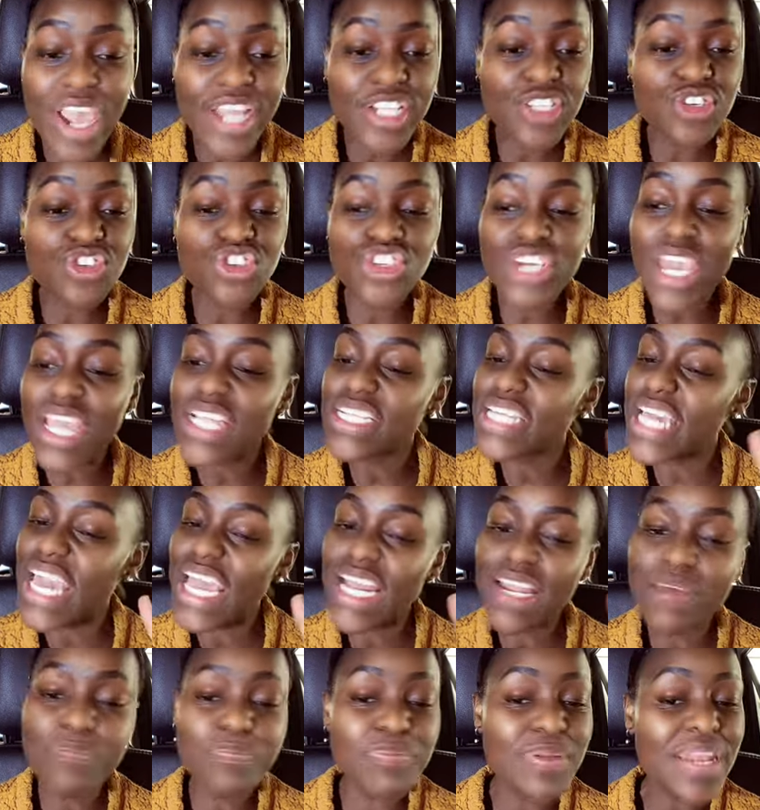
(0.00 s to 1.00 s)
not trying to shade
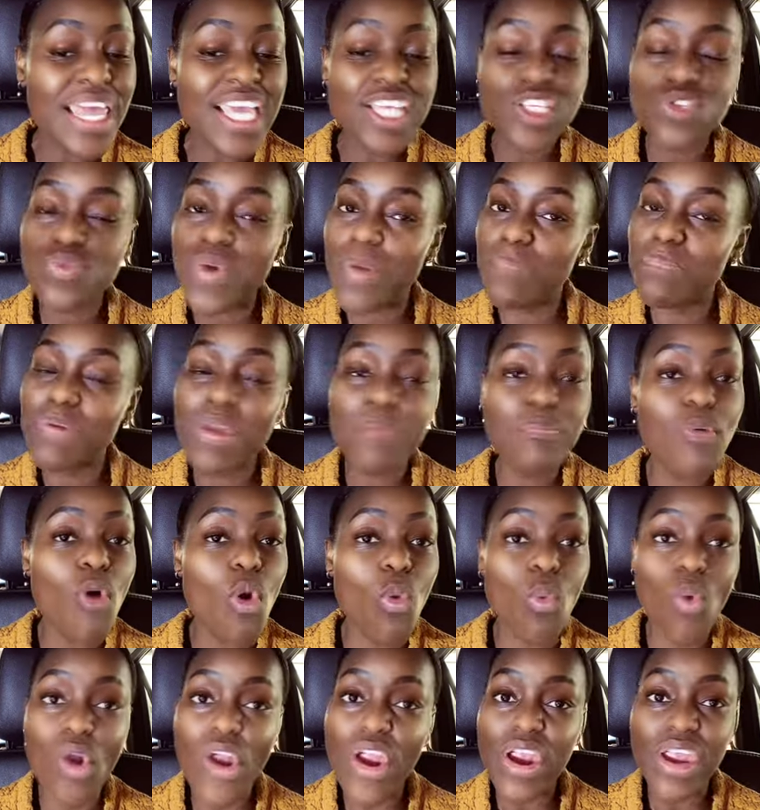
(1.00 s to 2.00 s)
any place where
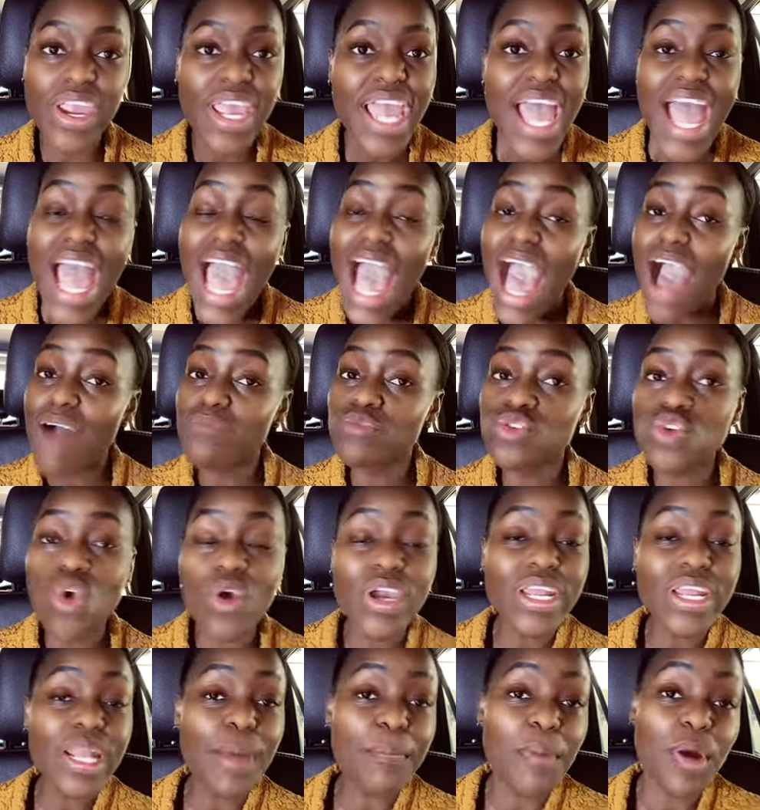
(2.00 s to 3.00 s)
people work. I'm
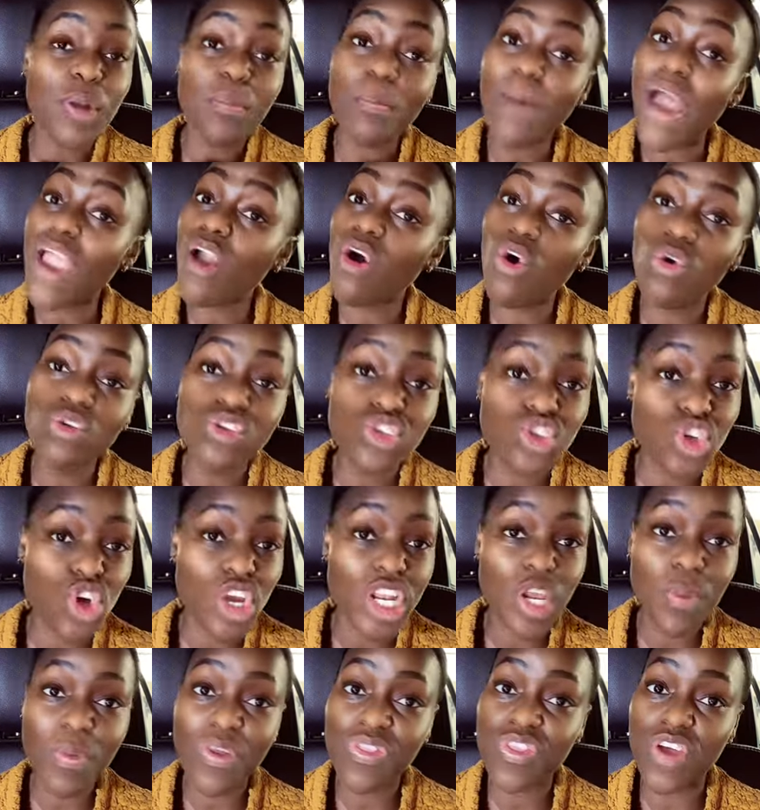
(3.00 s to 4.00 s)
talking about my own
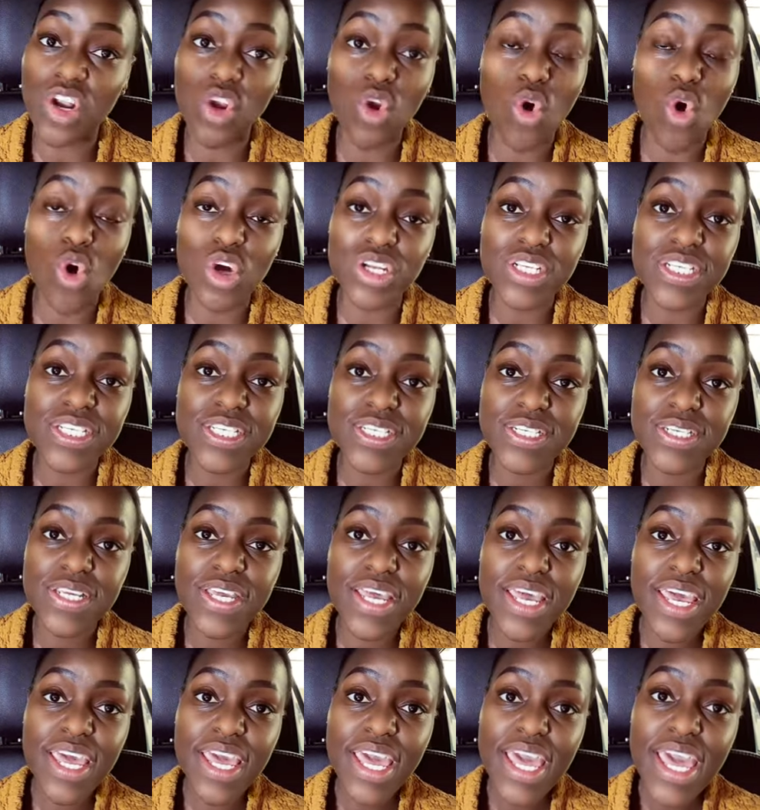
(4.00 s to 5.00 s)
journey with the Lord.
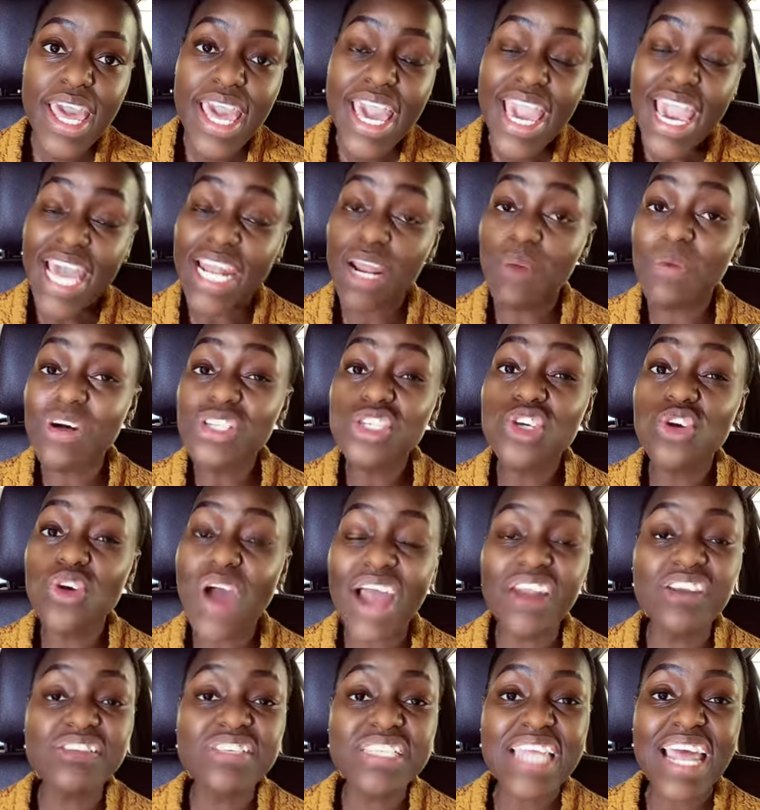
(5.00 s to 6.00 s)
And I want you
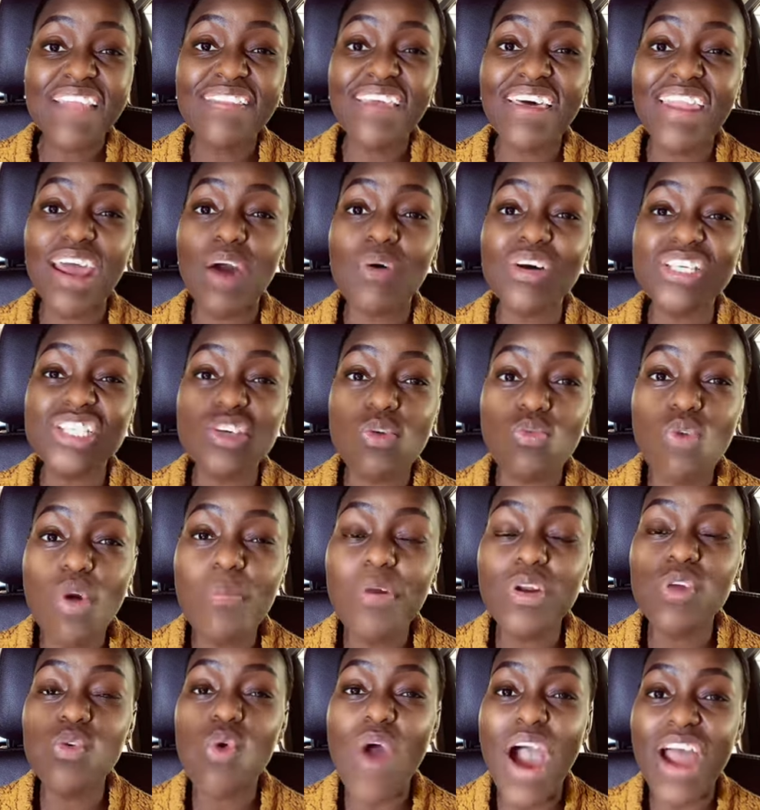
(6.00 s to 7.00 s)
to understand that I was a
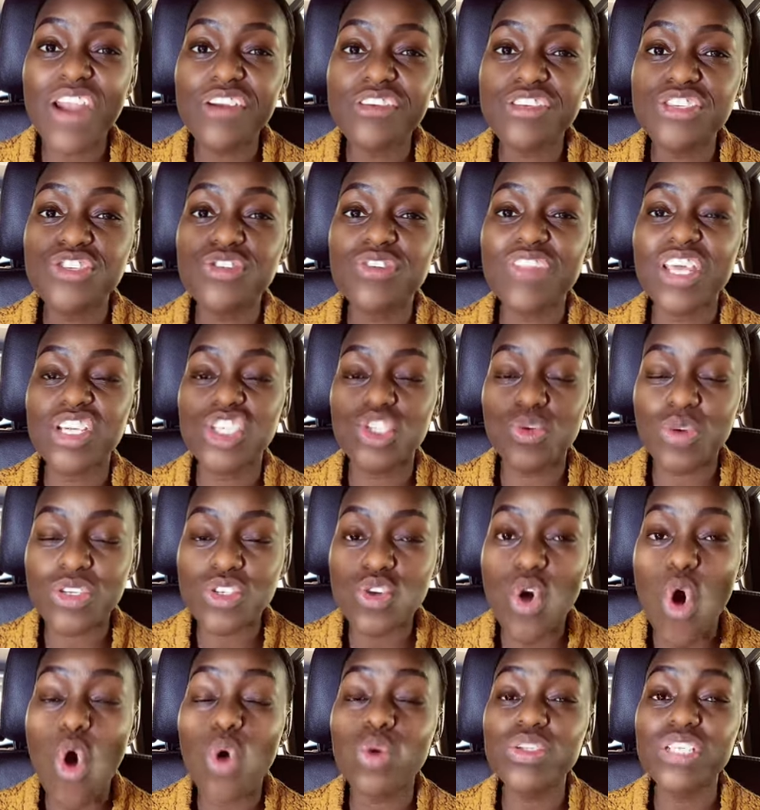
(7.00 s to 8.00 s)
woman who understood that she
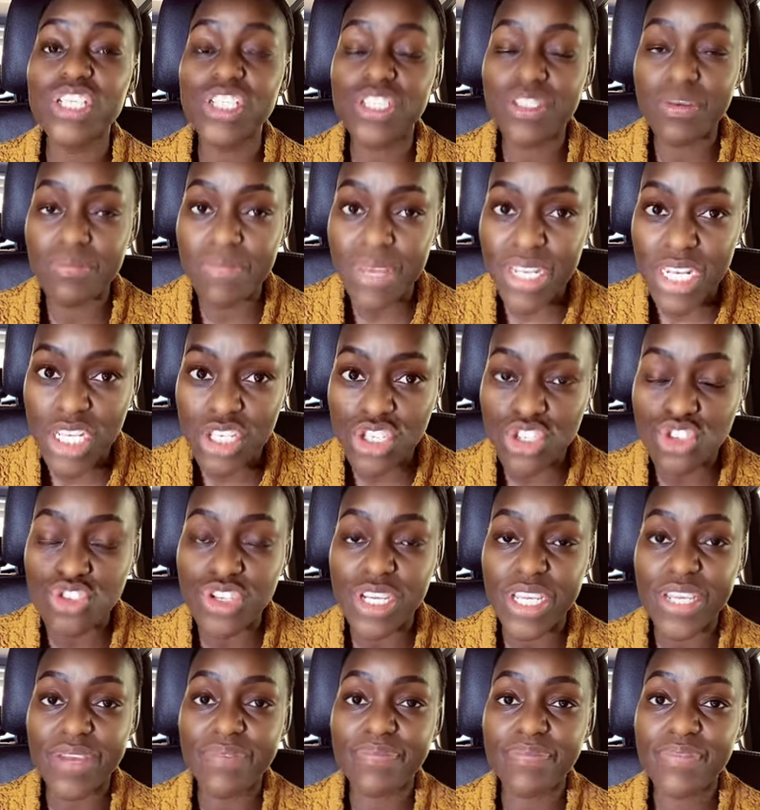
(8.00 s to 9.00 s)
was called into
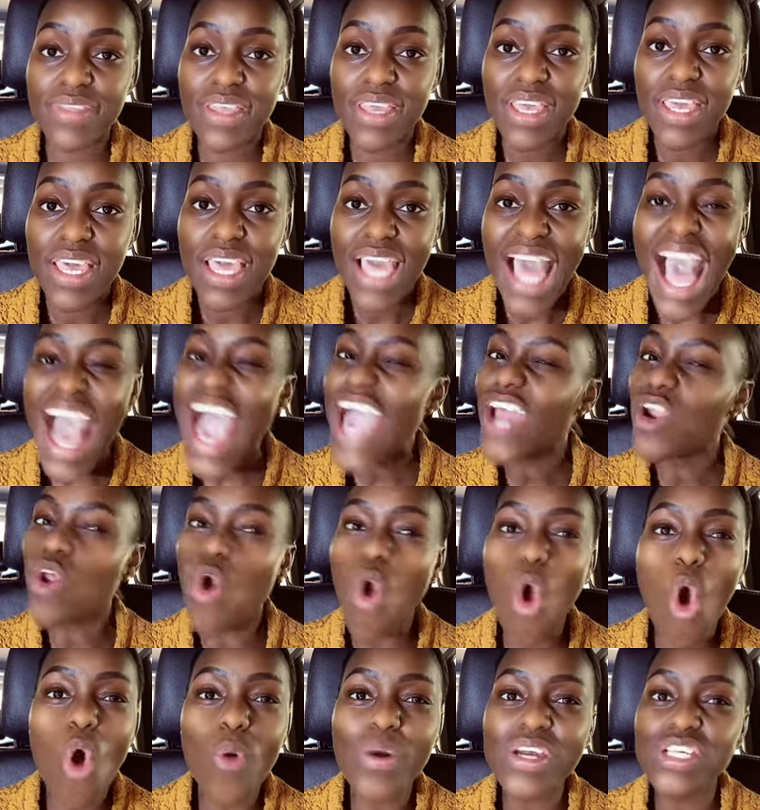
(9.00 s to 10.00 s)
ministry. I
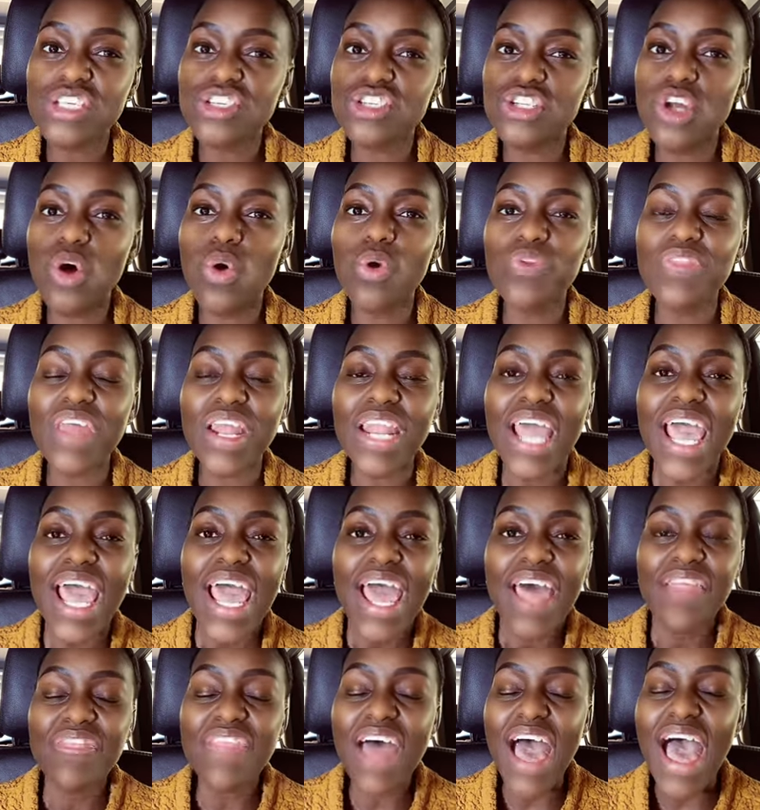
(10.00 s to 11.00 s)
had always known that
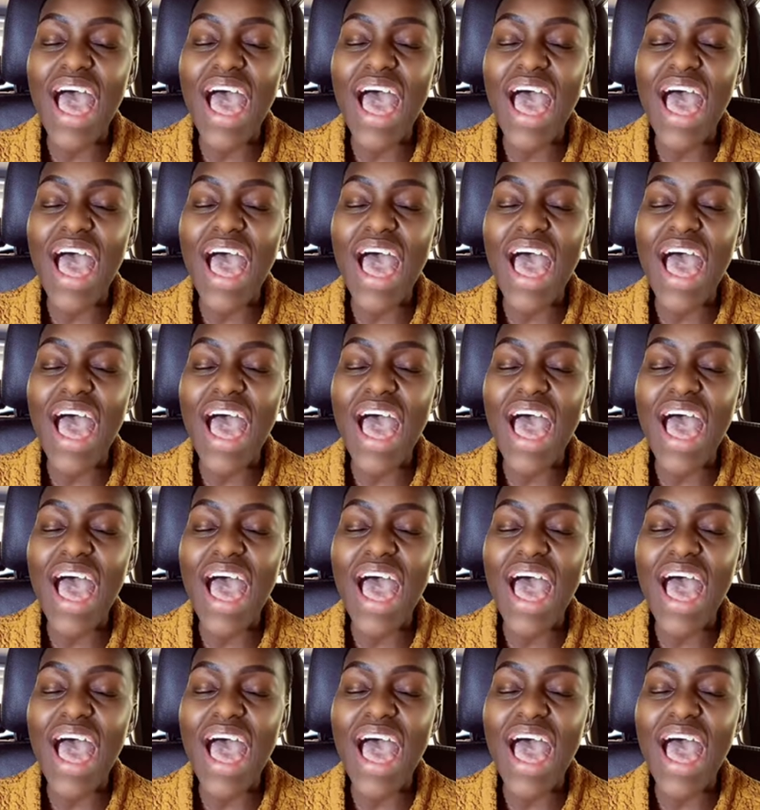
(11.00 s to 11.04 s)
